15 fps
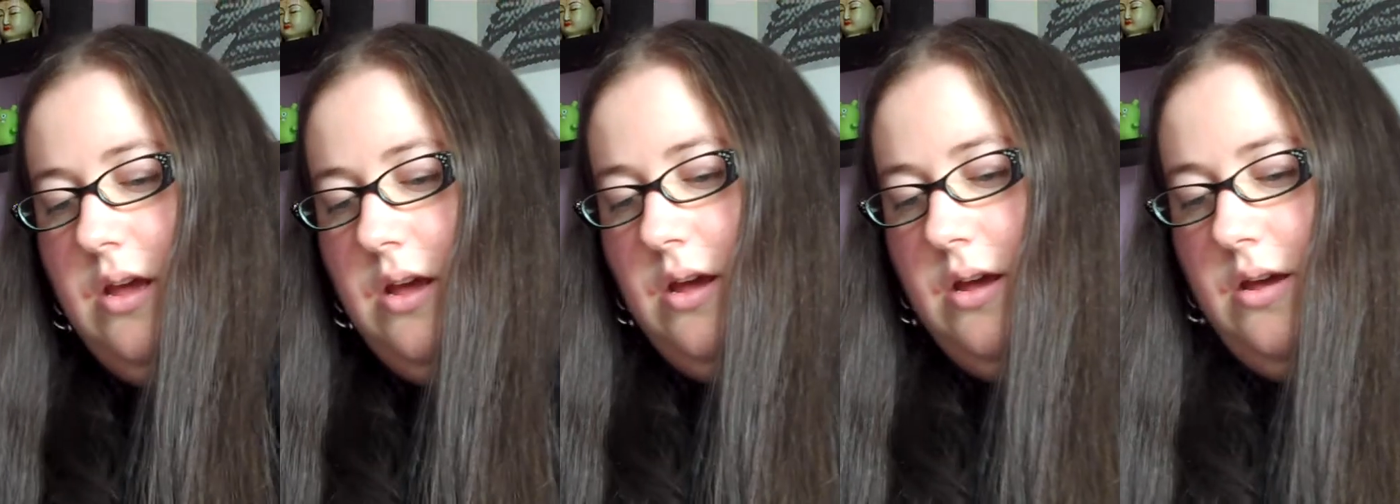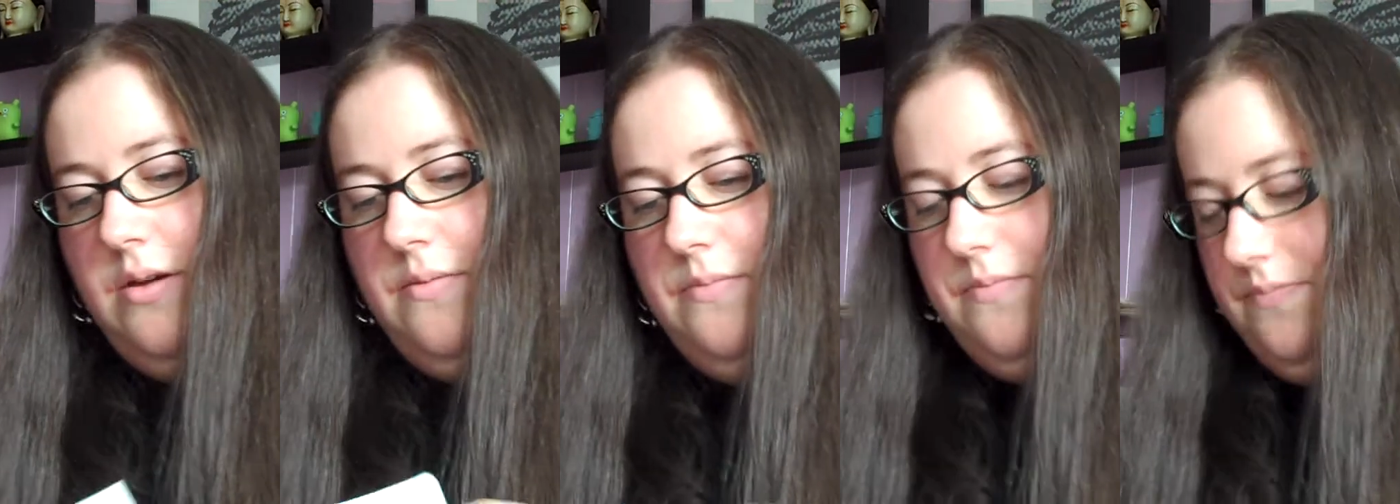
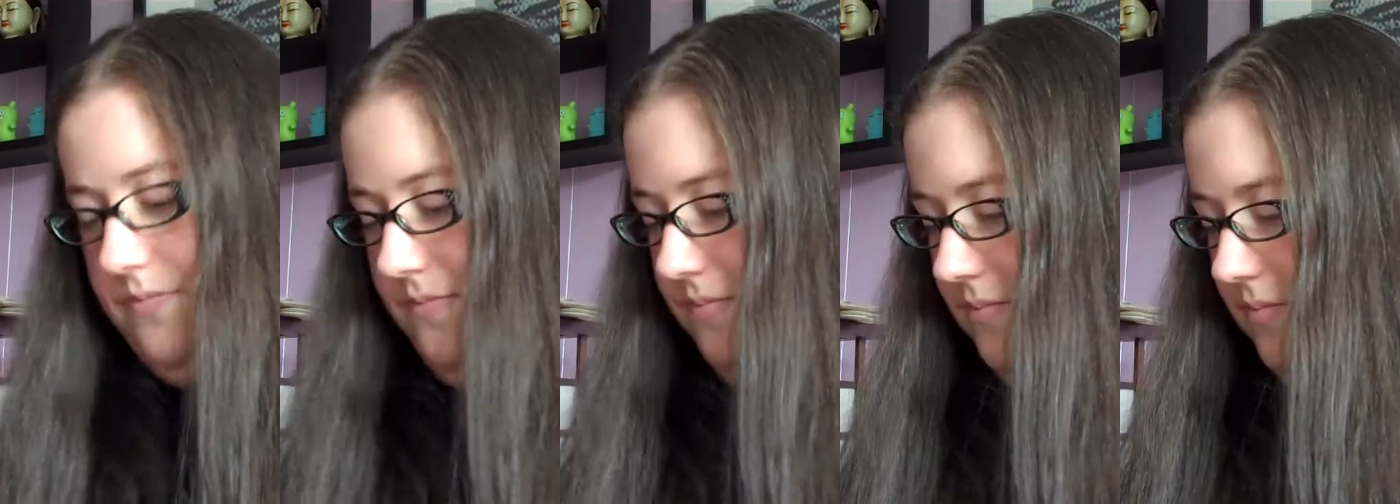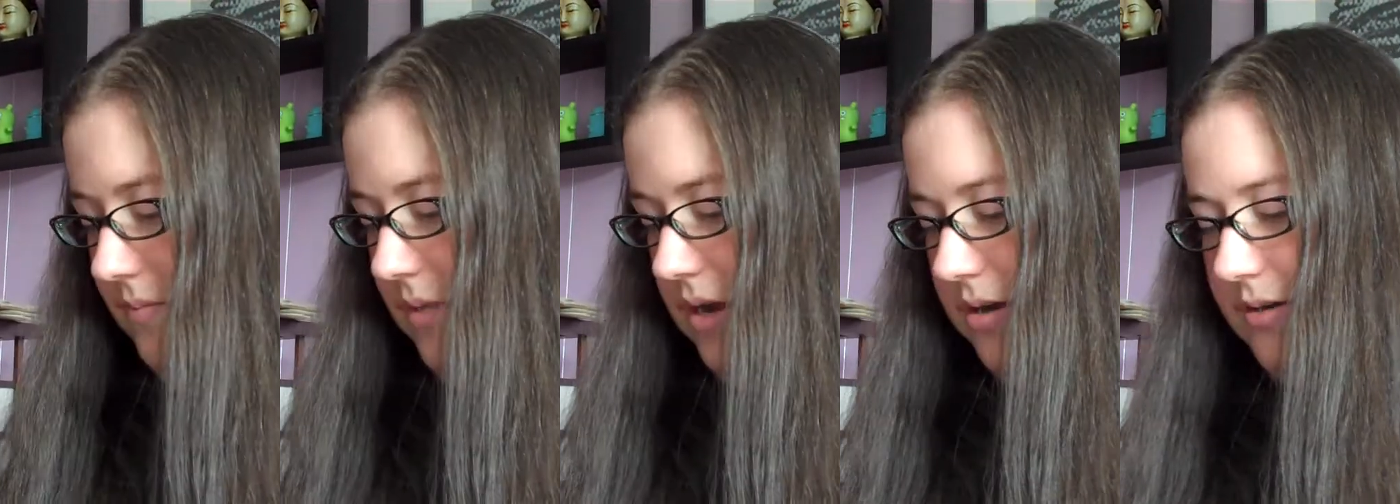Um,
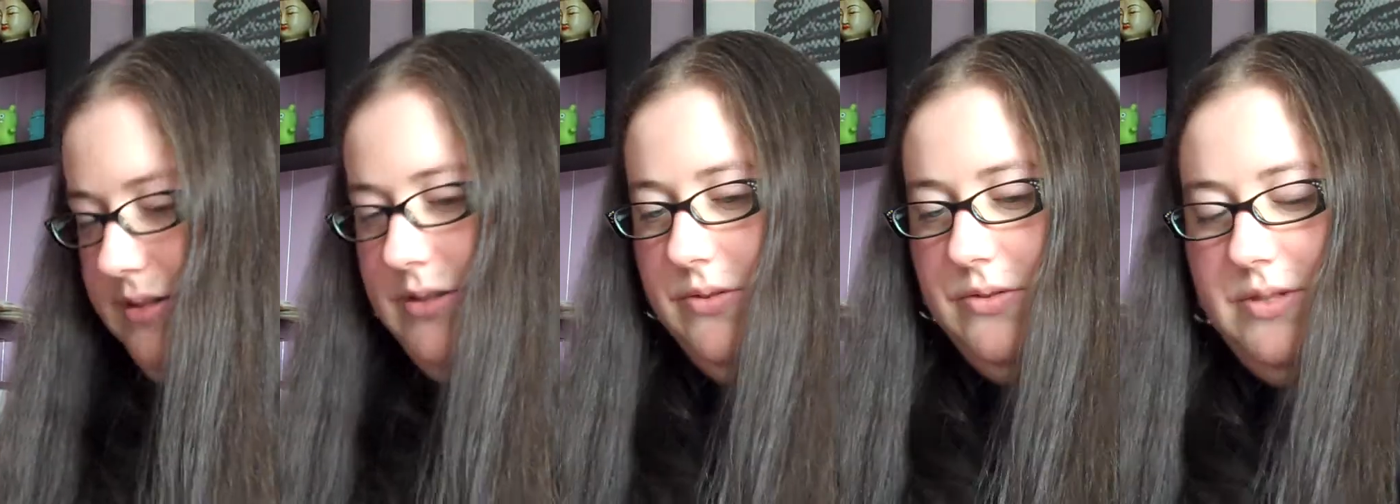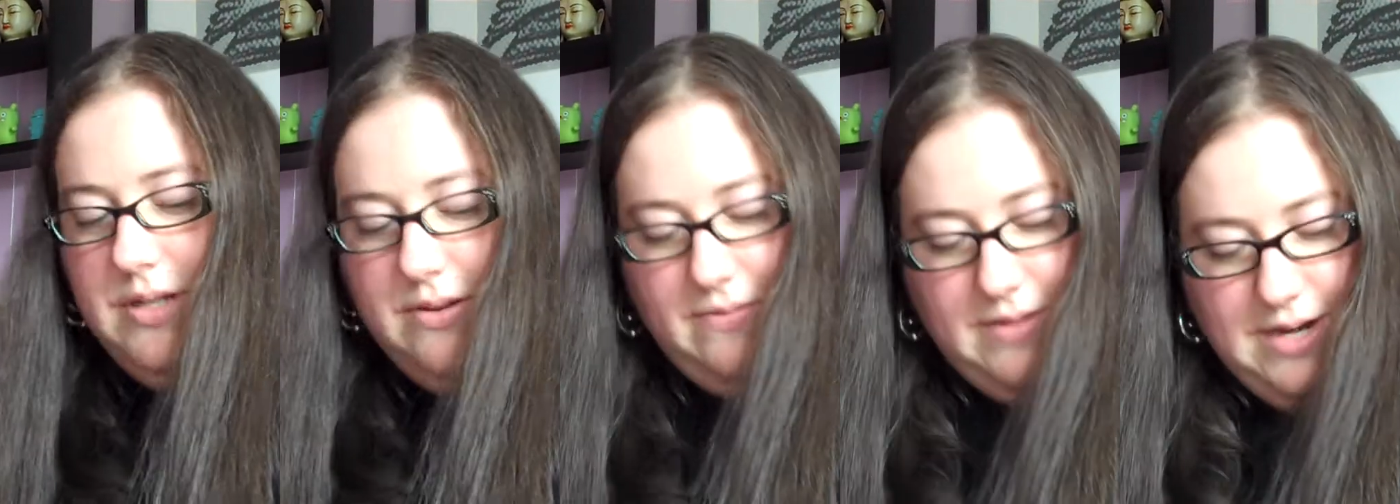also
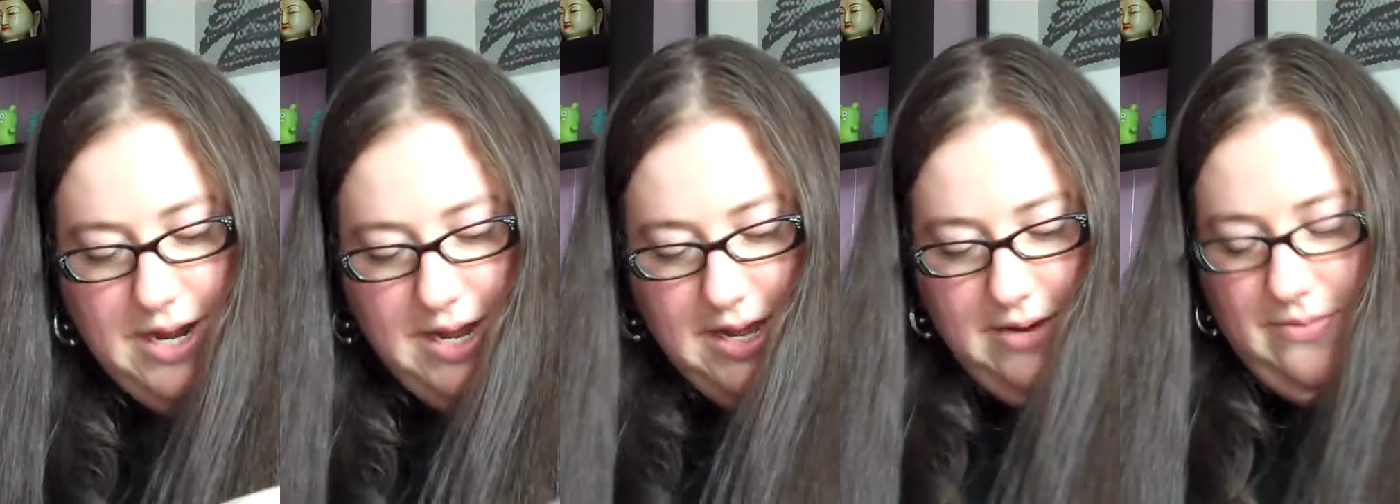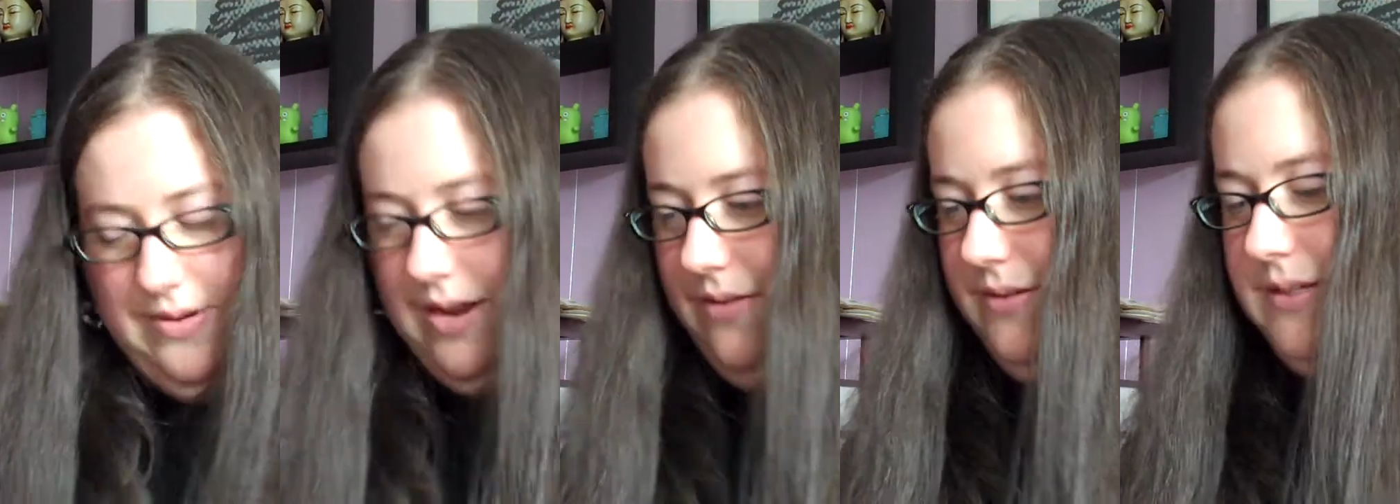stuff that I had
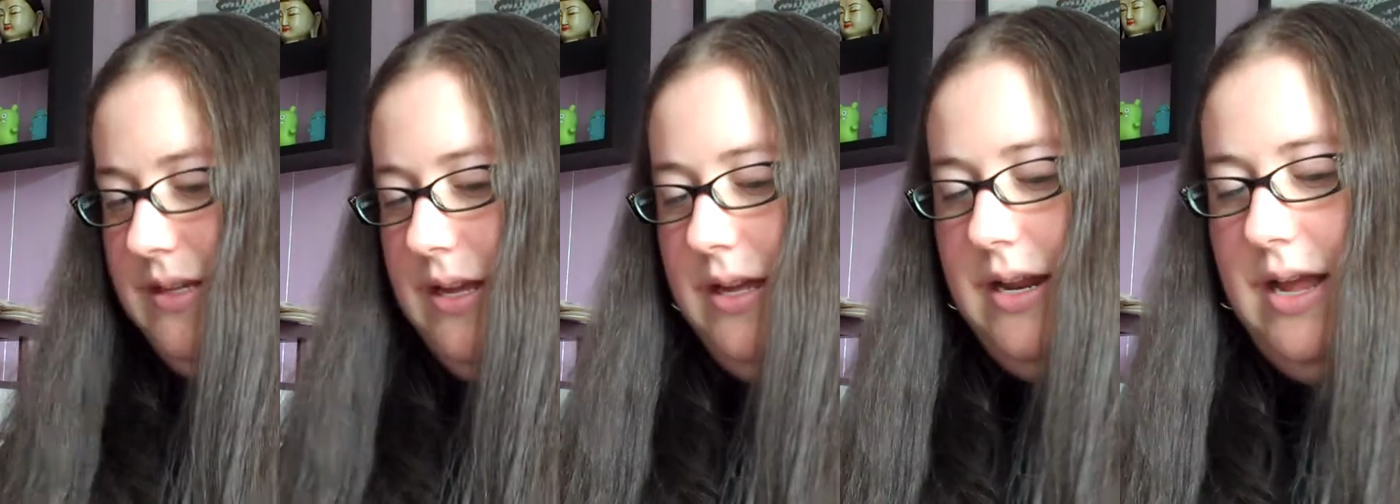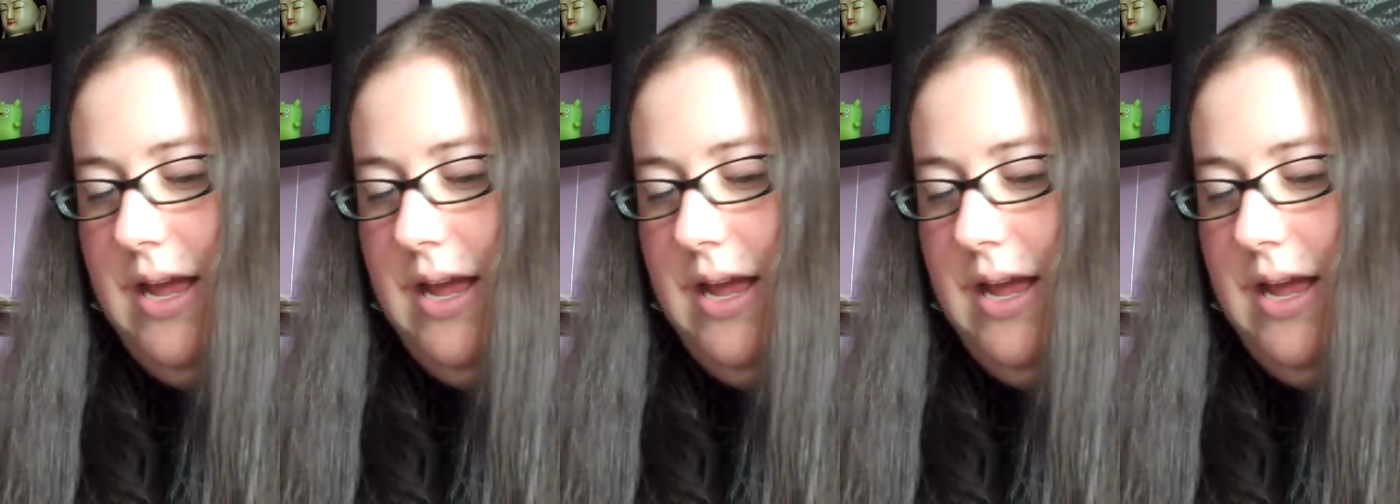when I was a kid.